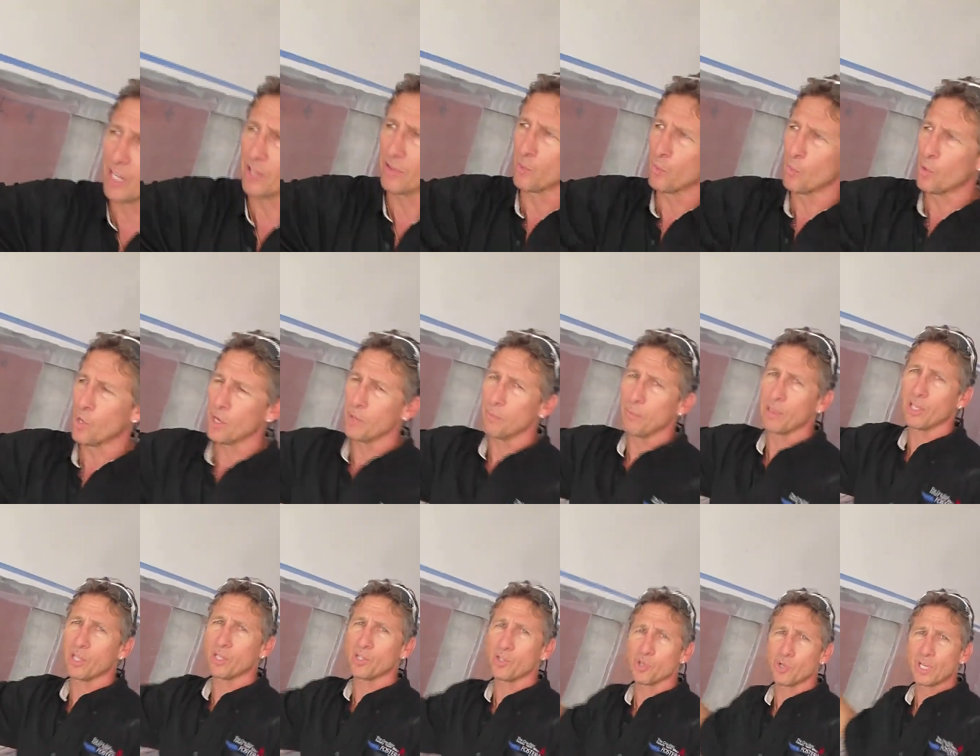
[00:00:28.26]
other one
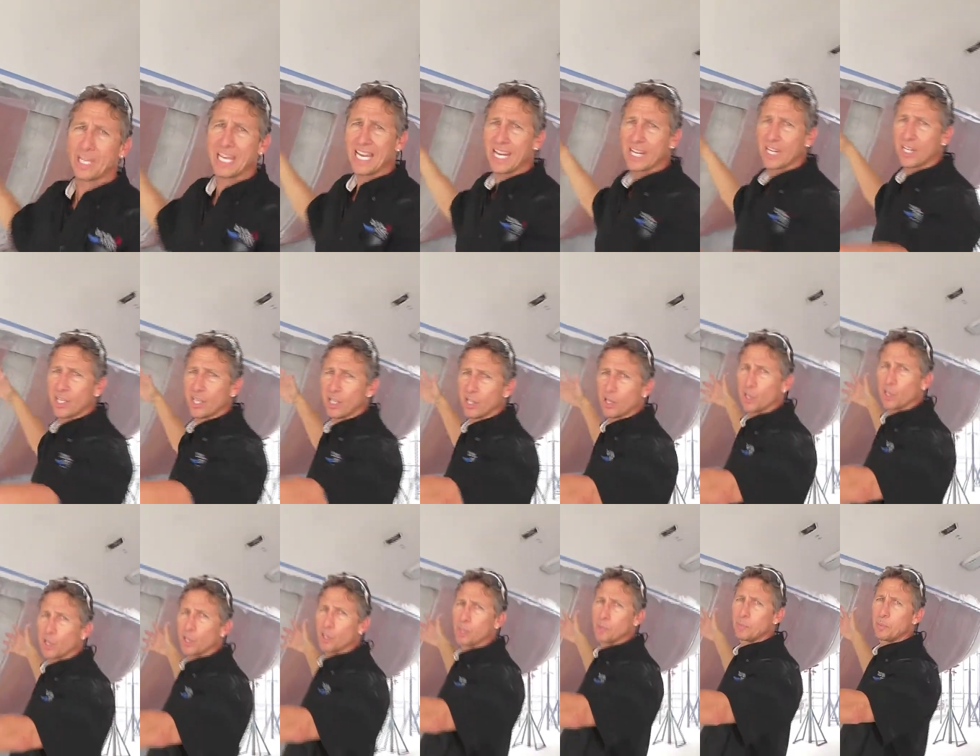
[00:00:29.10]
because you can't cut a
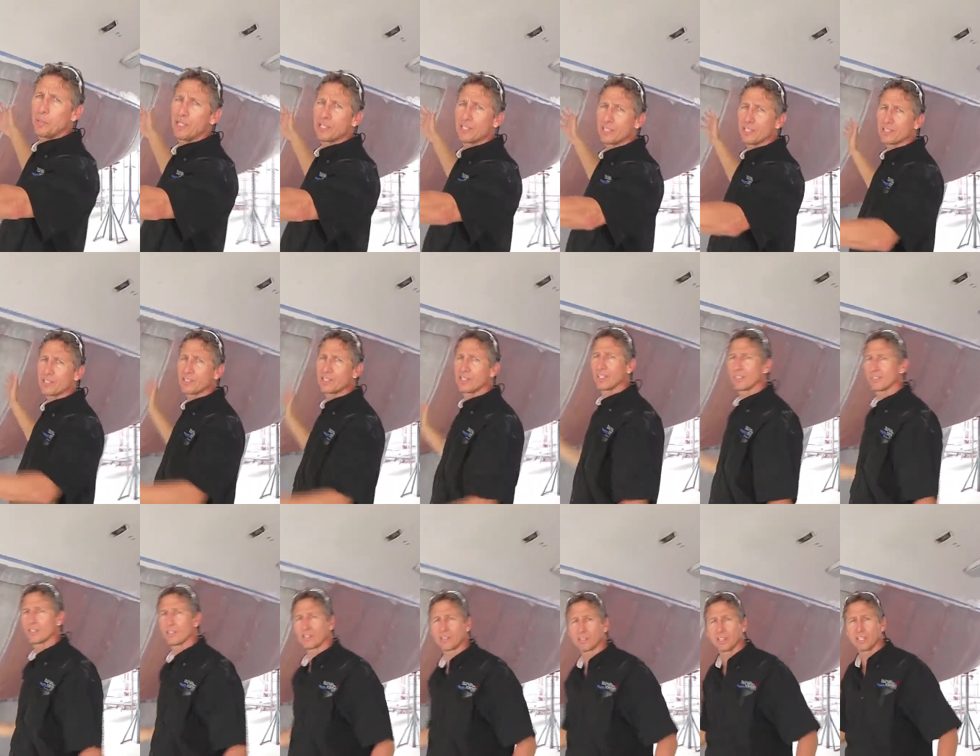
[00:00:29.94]
large piece
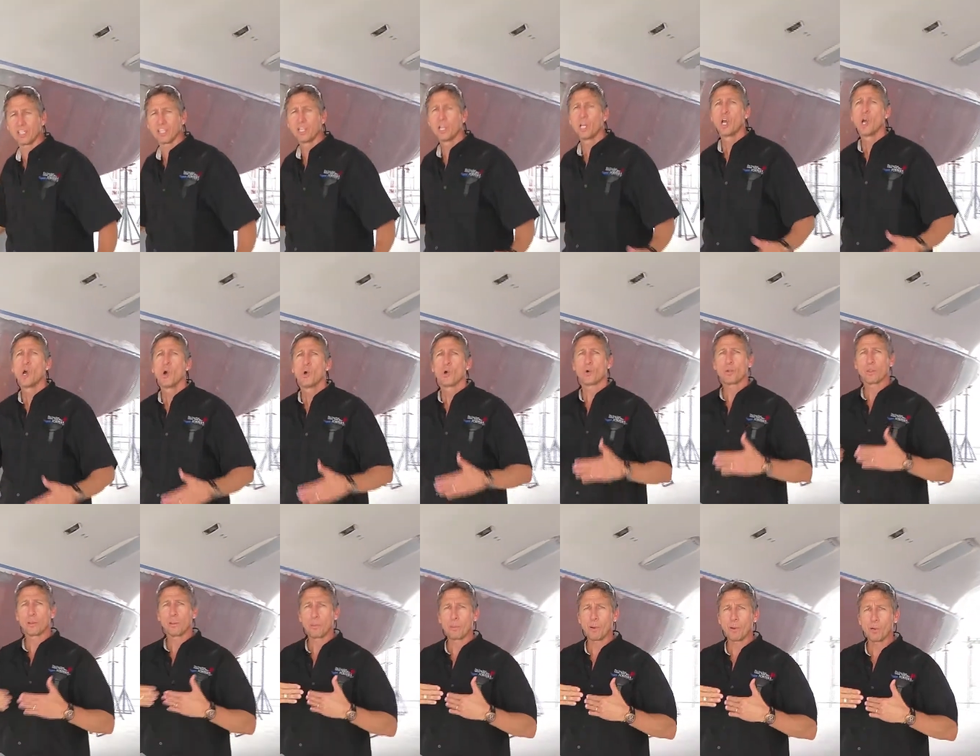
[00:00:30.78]
consistently or
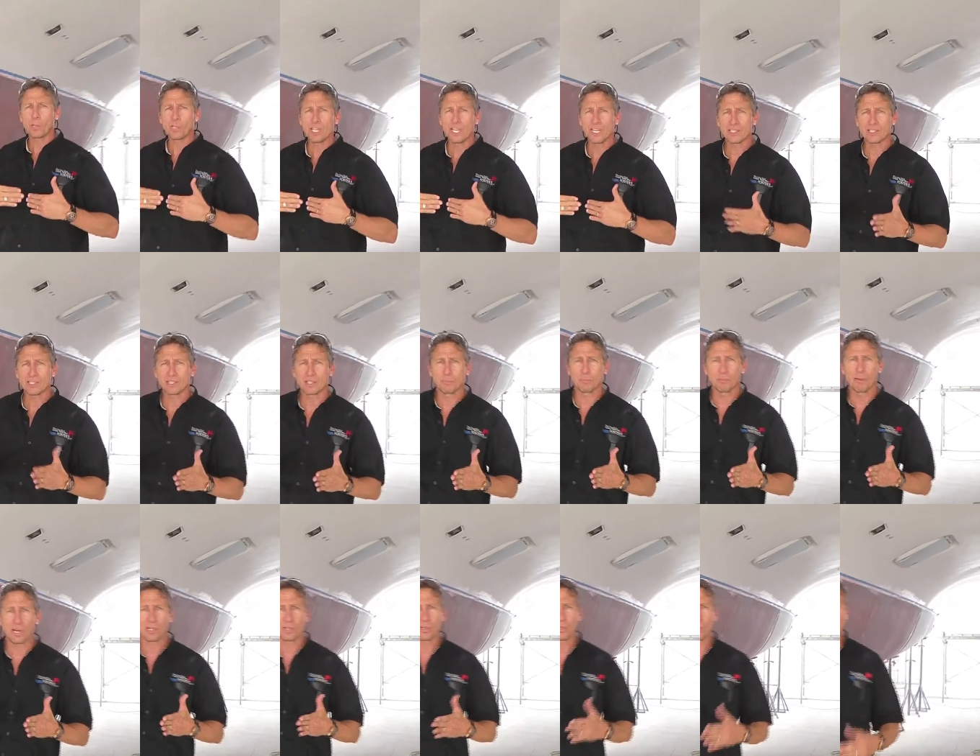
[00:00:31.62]
the boat tends to
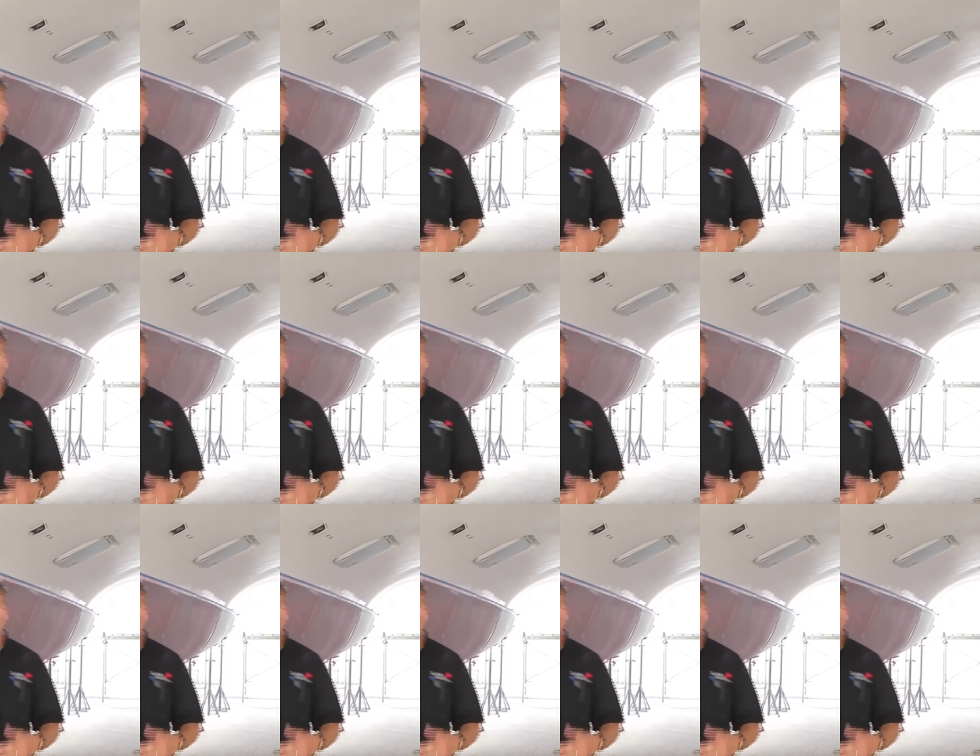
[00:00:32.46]
buckle.